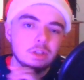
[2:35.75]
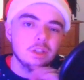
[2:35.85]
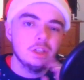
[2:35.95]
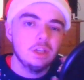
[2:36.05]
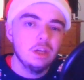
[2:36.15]

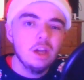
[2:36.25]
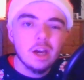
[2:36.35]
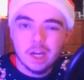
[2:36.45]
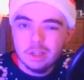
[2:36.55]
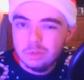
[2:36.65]
okay,
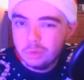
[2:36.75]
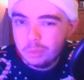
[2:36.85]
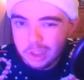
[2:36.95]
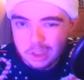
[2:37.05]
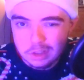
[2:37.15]
I know
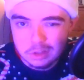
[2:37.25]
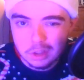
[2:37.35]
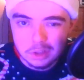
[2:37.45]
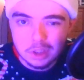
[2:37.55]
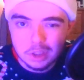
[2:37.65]
what he's
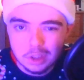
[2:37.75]
done here.